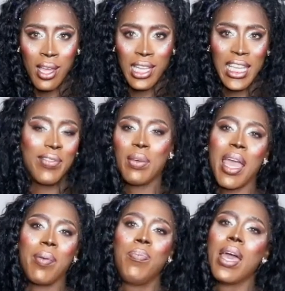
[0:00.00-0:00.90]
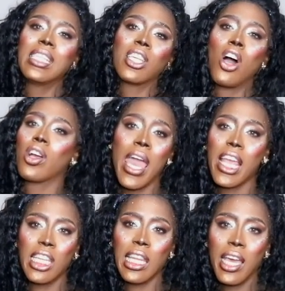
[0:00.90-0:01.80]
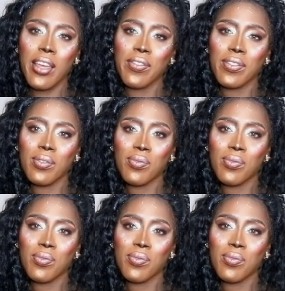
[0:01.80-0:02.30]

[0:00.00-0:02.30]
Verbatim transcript: living my best Caucasian life.